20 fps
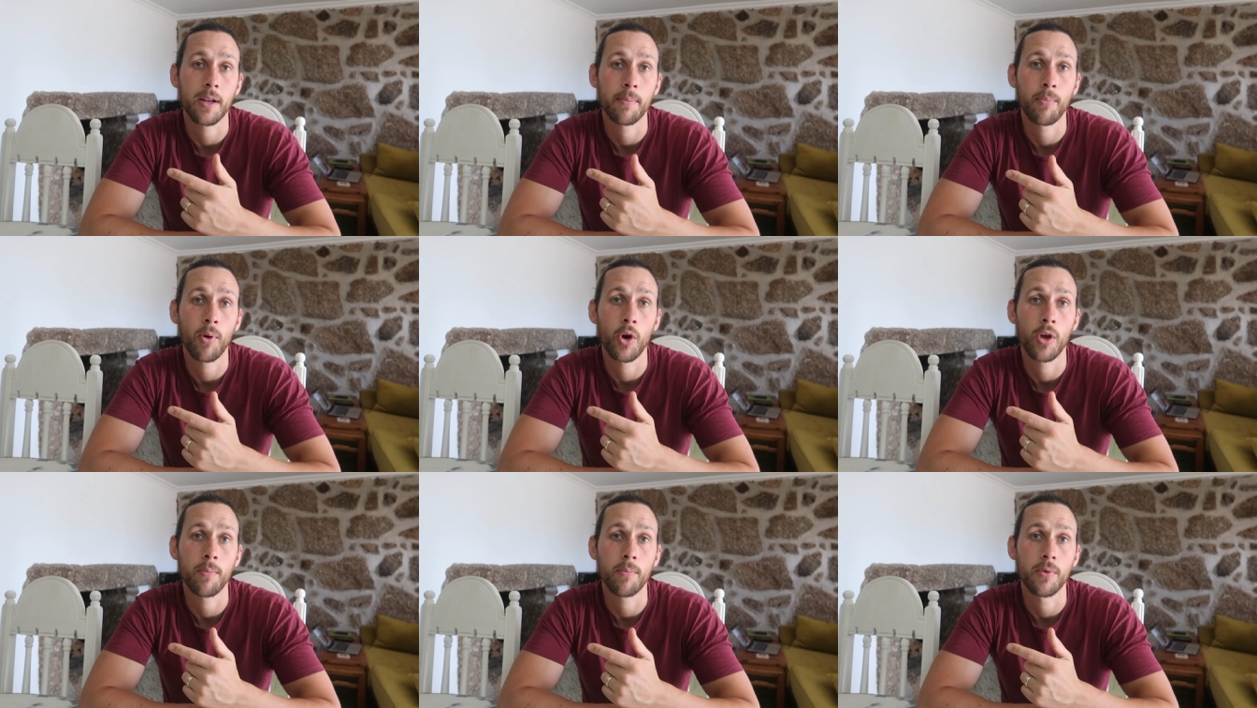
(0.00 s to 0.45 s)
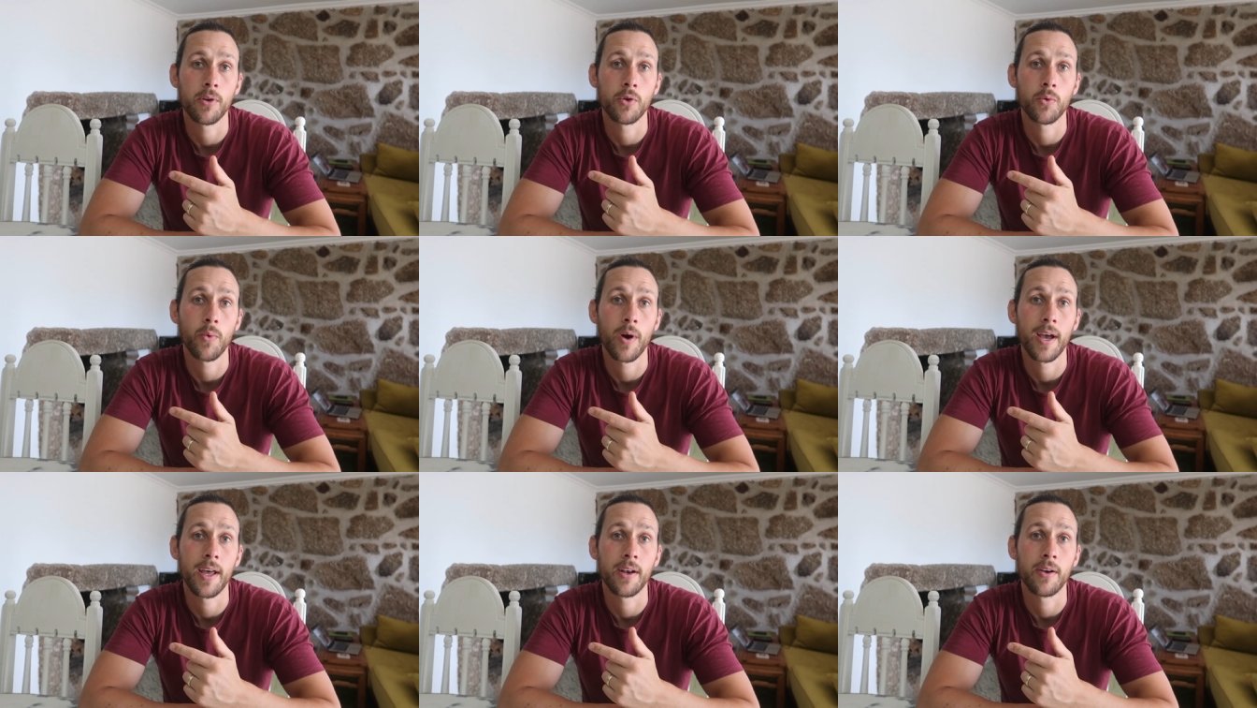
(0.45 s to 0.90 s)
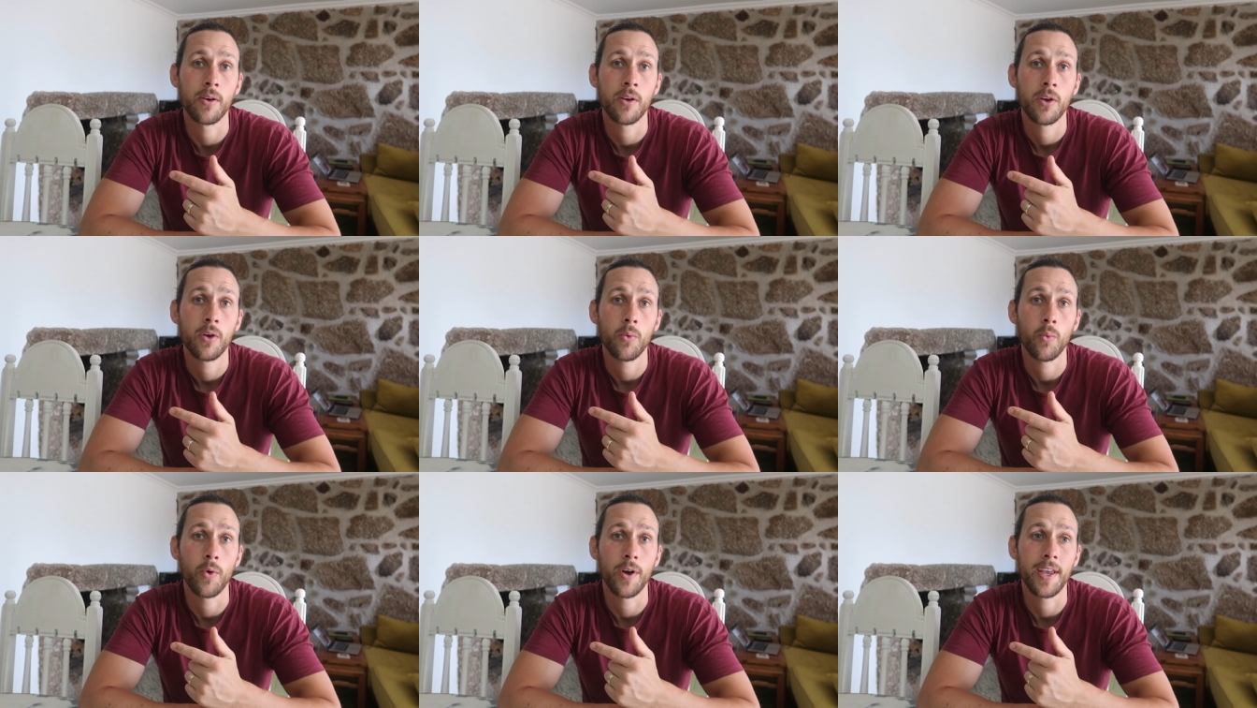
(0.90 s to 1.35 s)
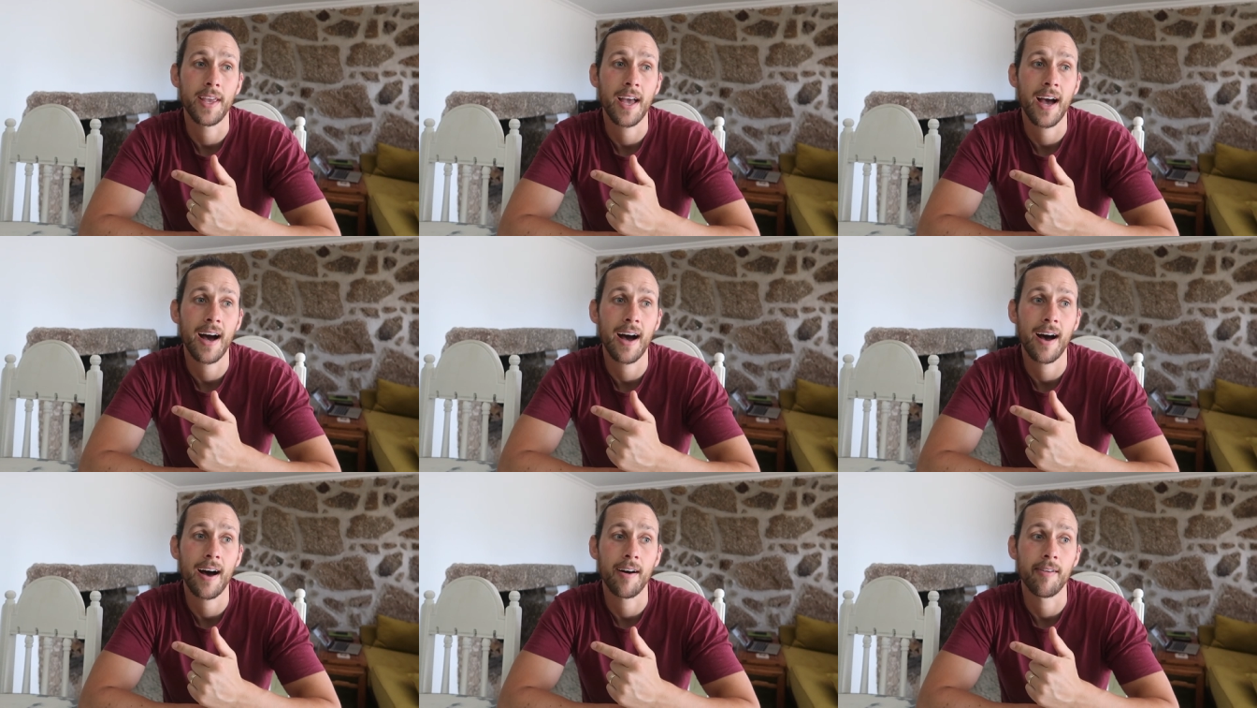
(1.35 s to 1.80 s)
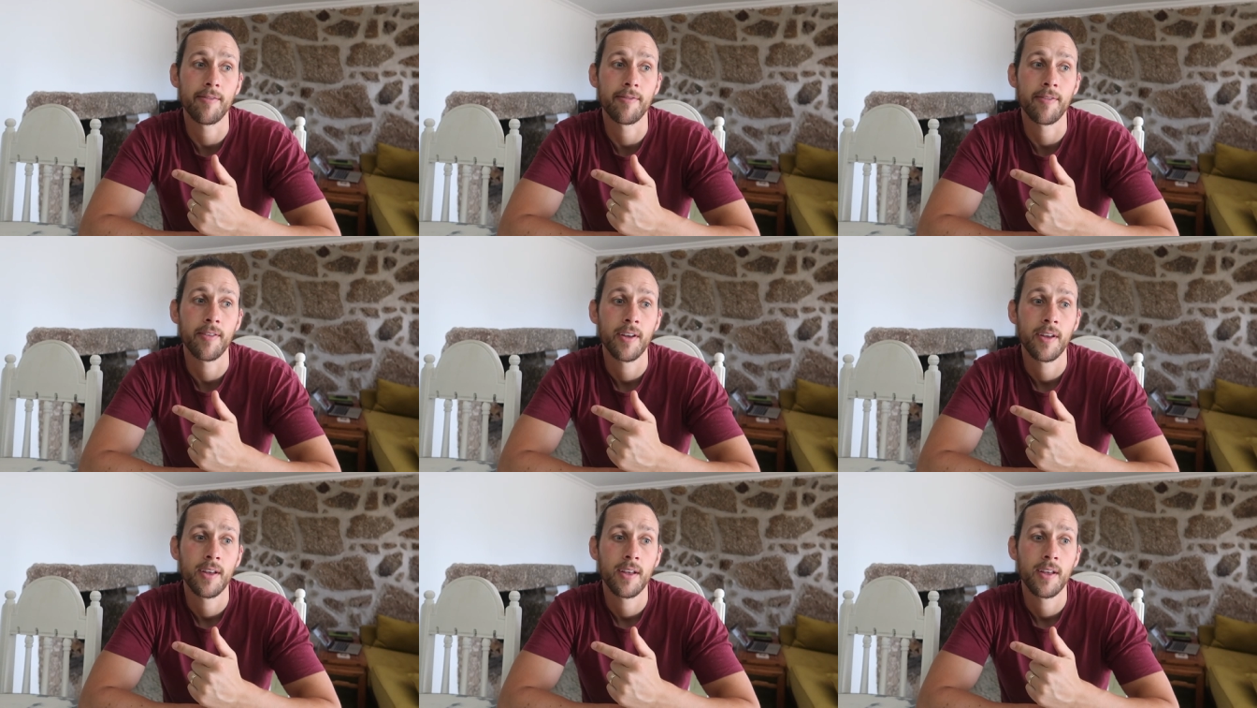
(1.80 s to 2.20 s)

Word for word: appointment, when we have